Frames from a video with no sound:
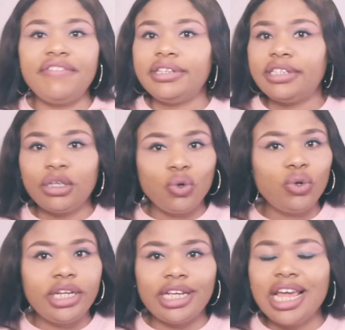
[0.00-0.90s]
it every
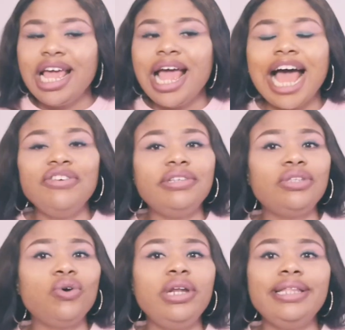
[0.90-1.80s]
single day. I use
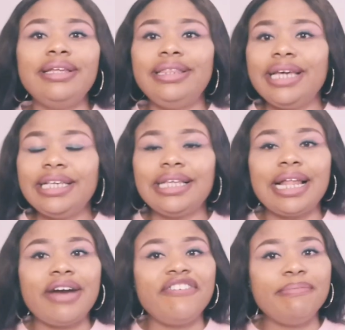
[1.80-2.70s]
it only the days that
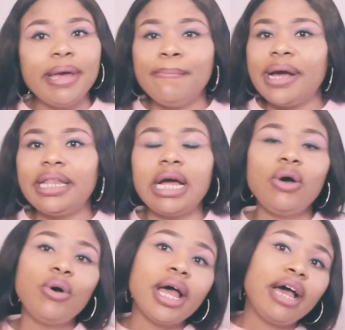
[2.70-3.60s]
I remember that,
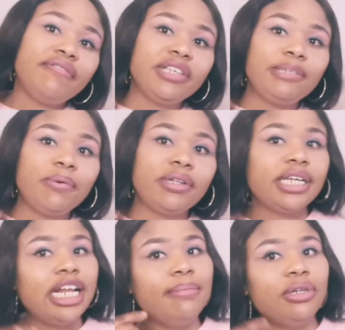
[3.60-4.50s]
oh, I have this spot
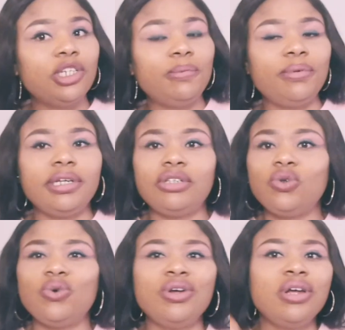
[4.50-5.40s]
here, let me just put it here.
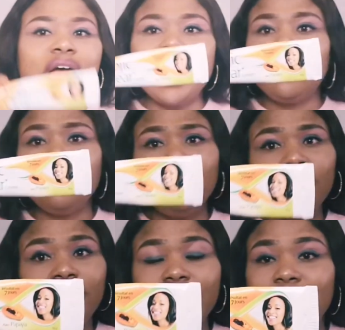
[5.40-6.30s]
So I don't
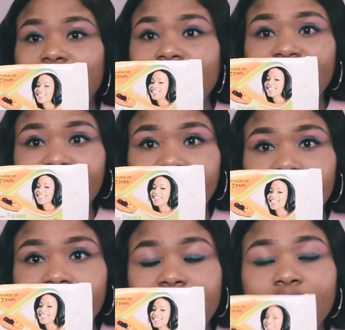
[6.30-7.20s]
use this every
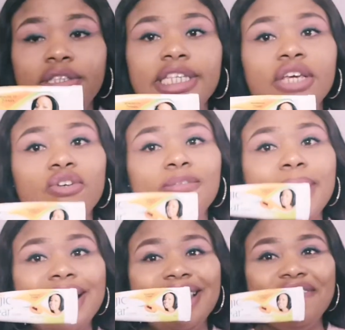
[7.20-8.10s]
day. I still use
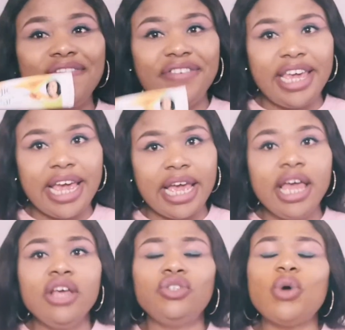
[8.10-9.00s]
my Nivea.
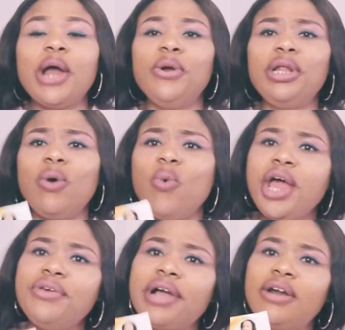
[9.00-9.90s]
So another
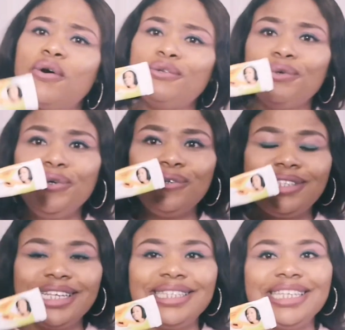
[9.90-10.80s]
way you can also
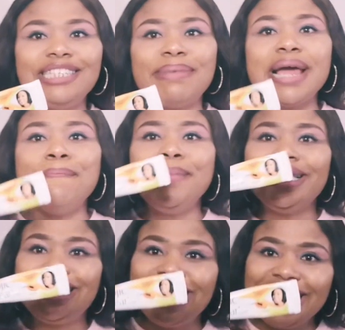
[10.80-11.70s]
use this is by
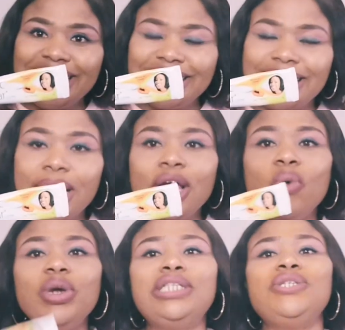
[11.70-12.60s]
mixing this
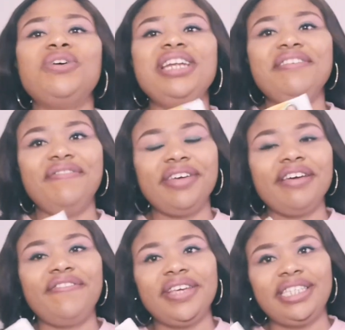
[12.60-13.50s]
with your
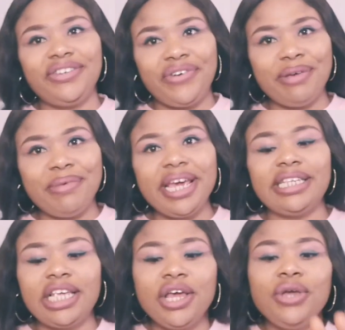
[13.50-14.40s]
Nivea face cream.
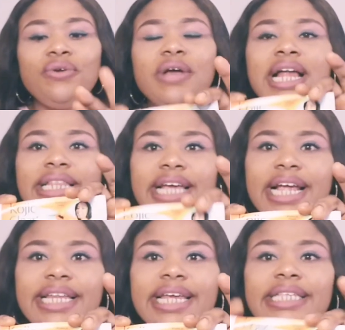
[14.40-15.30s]
Yes, you can
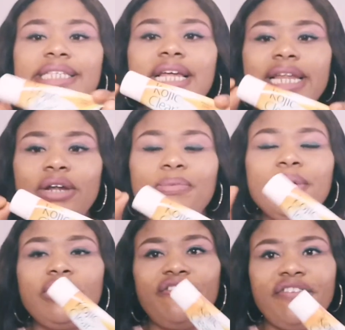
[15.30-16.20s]
take this, a little
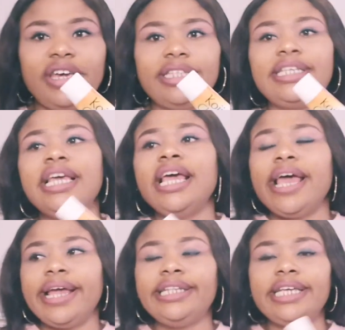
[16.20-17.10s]
bit of it,
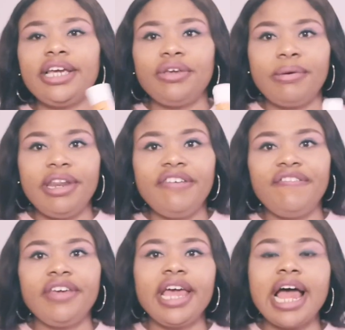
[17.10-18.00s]
and take your
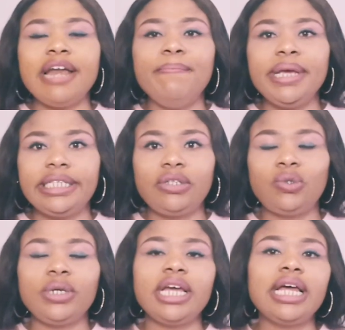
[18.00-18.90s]
Nivea and mix
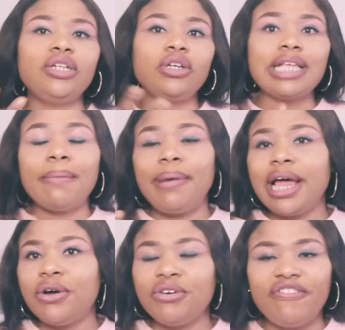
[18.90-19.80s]
it together. Just
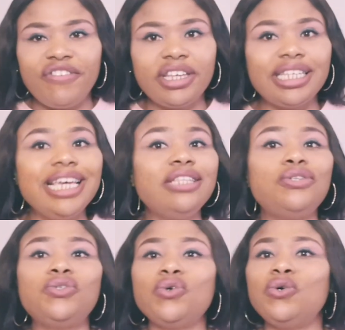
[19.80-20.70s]
apply on your face.
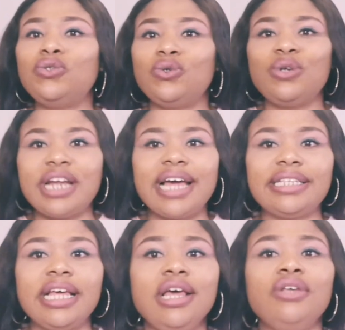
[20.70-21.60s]
It's so
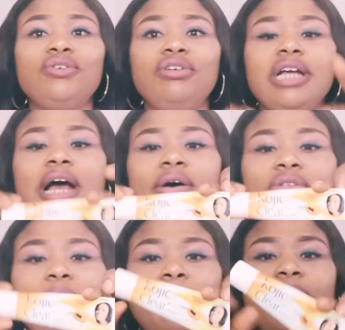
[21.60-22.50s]
nice. So you can
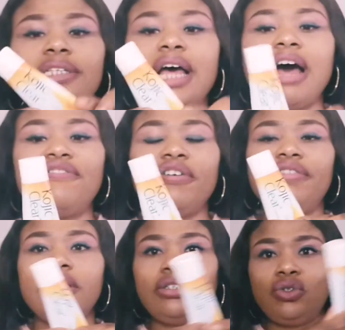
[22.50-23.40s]
also press half
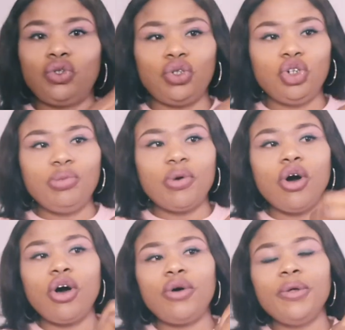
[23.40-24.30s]
of this tube,
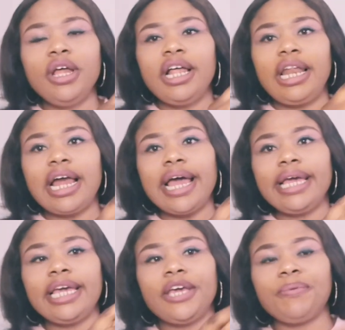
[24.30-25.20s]
or
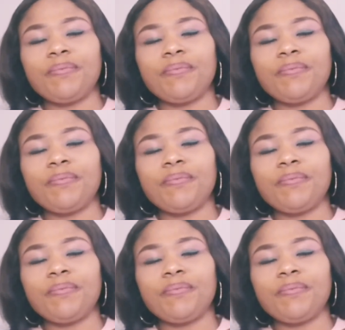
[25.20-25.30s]
like